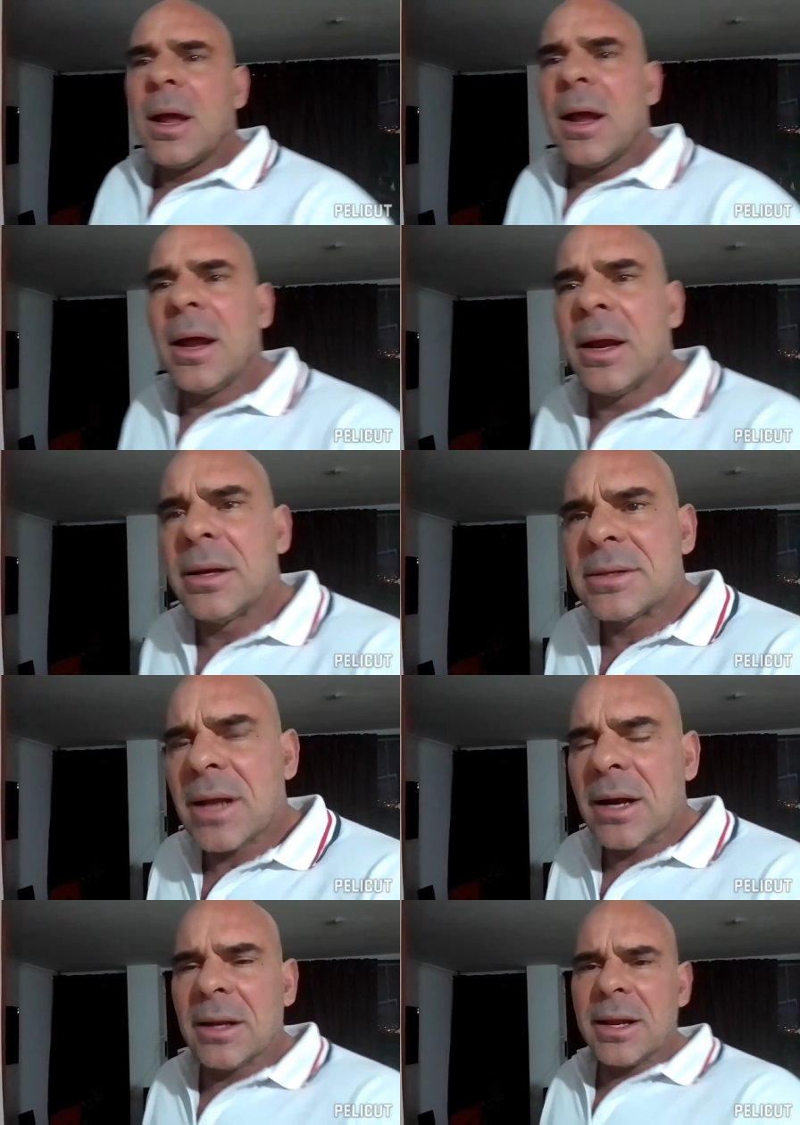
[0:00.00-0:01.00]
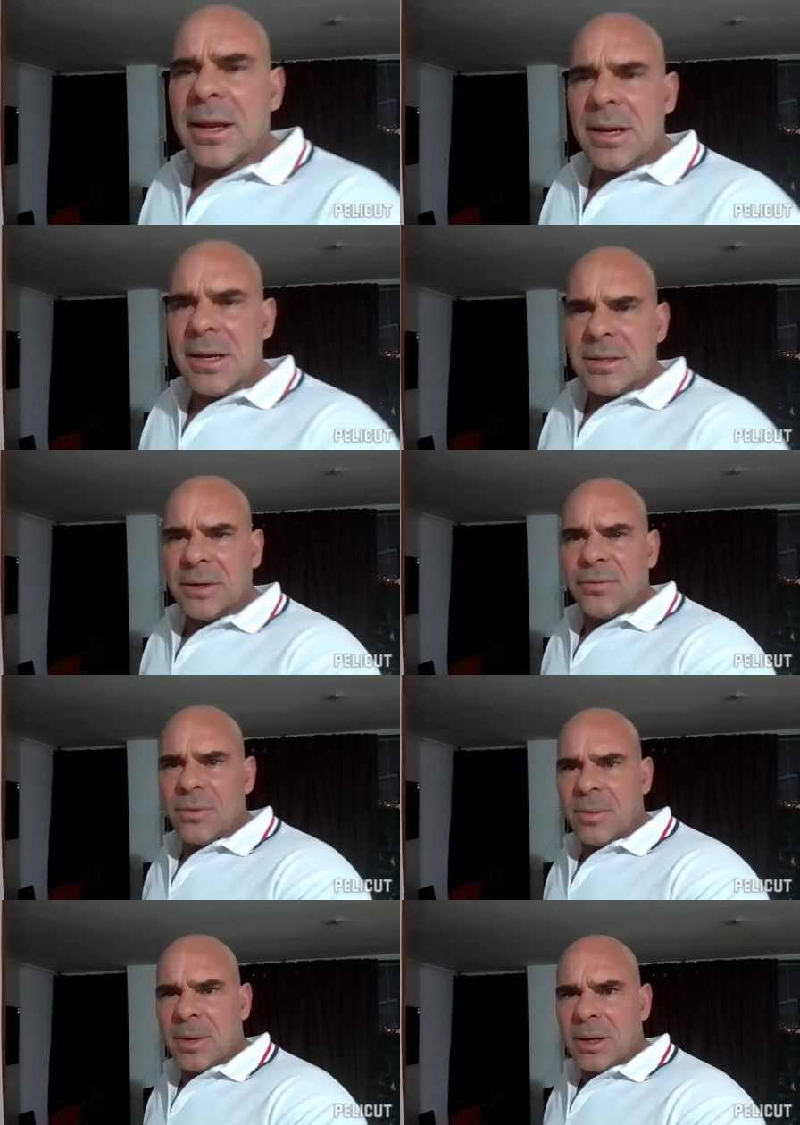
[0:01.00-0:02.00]
And it's kind of like easy
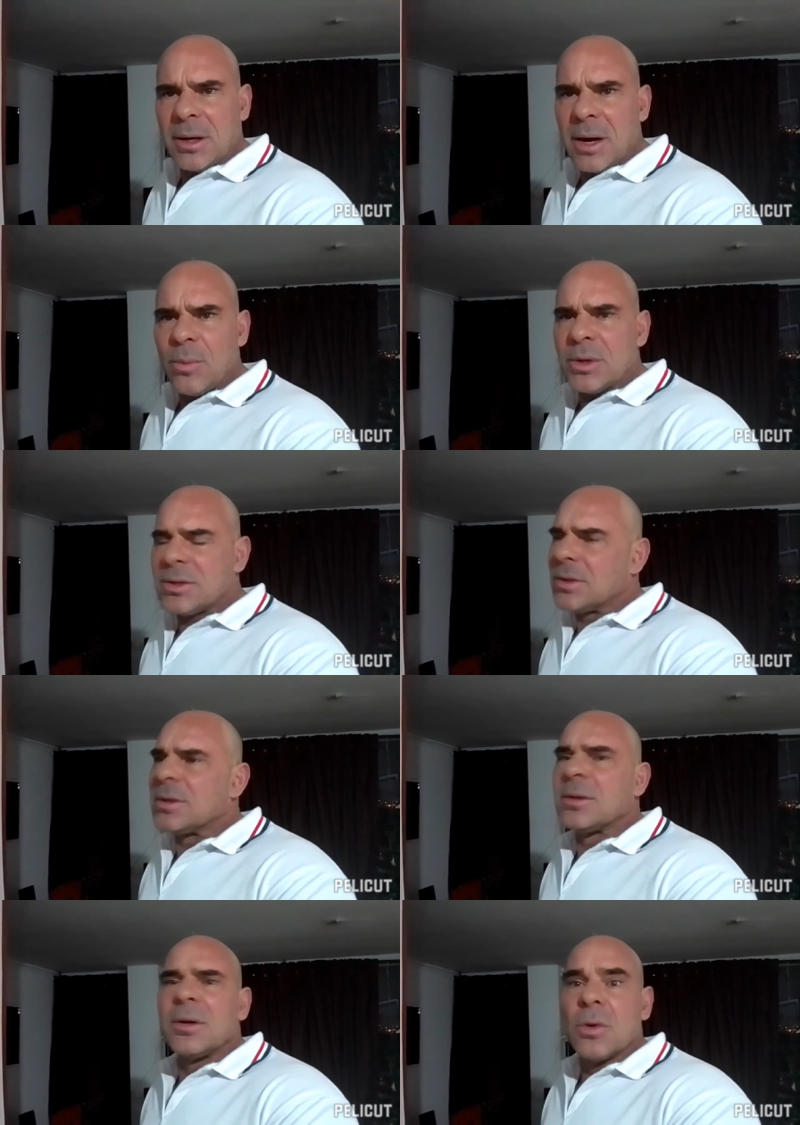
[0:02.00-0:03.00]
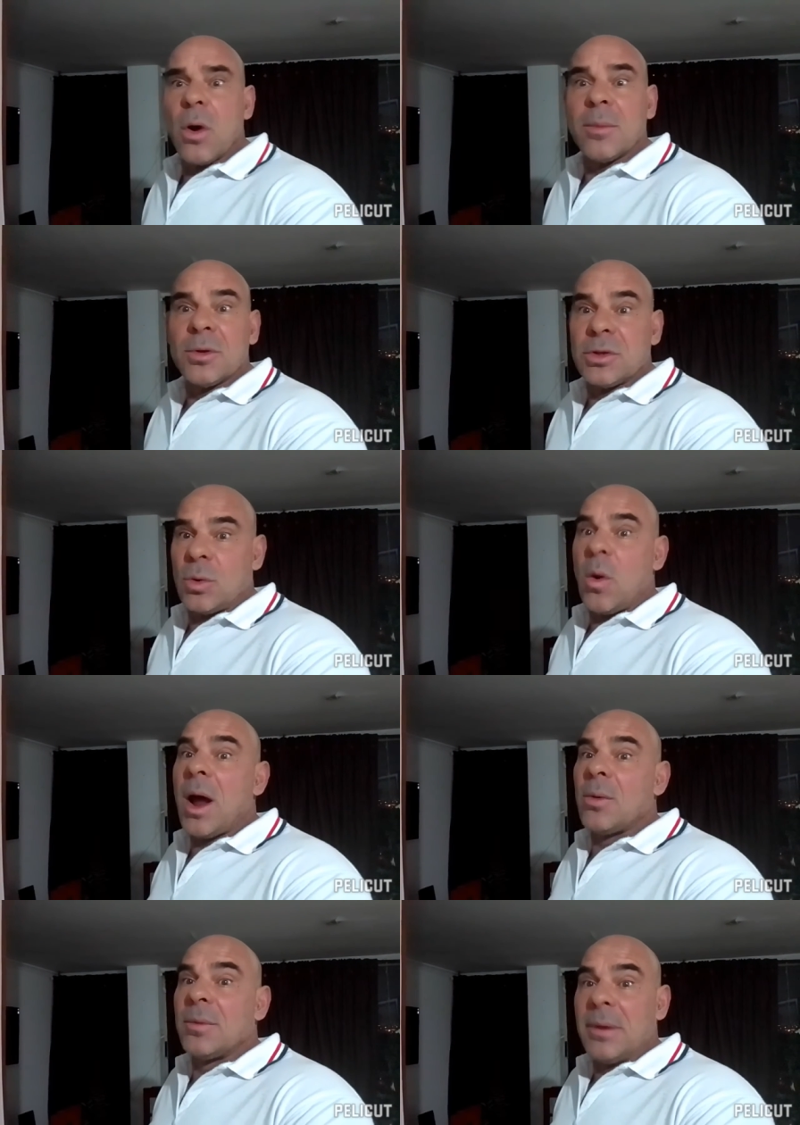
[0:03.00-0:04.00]
for me. I wish the normal
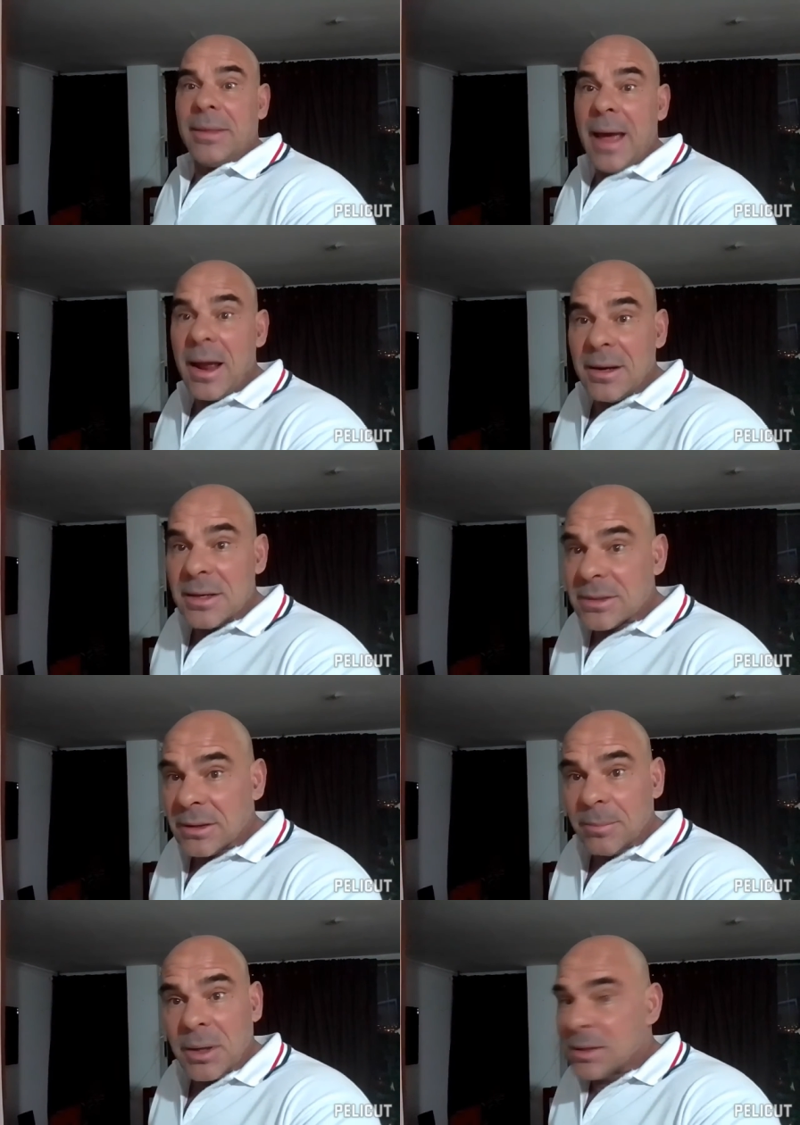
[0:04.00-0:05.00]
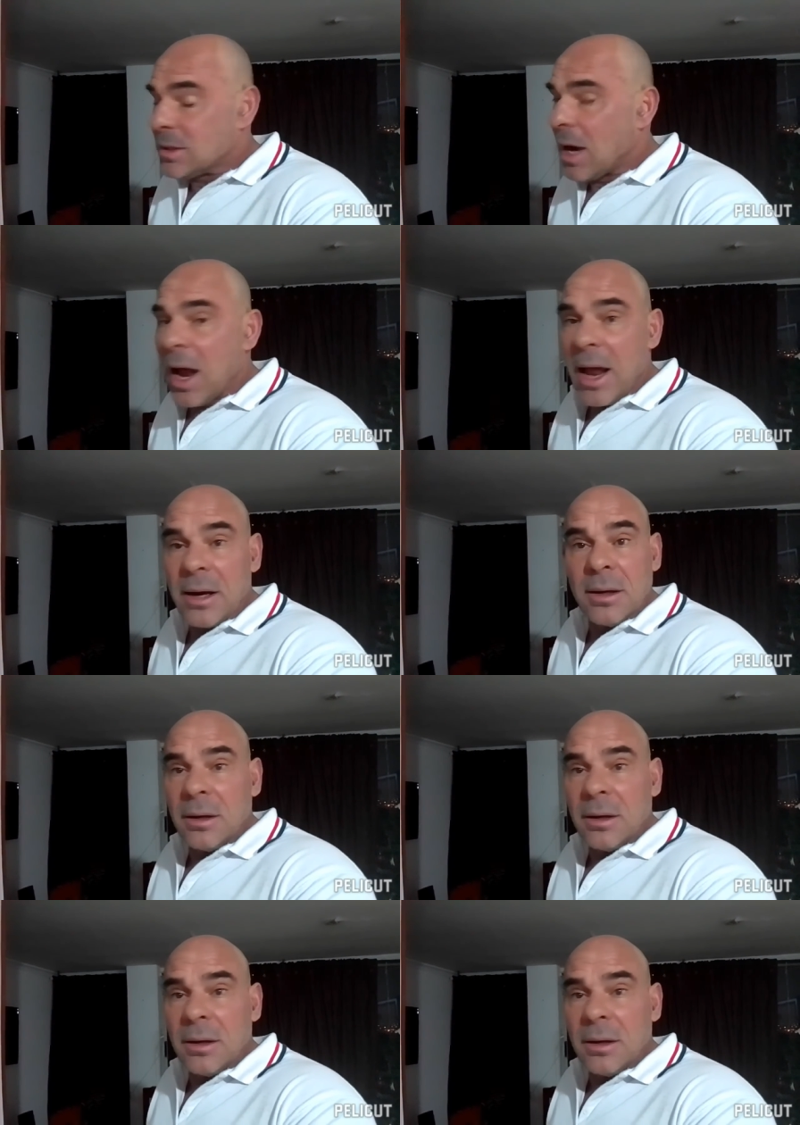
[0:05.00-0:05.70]
squat would be that easy, but it's not.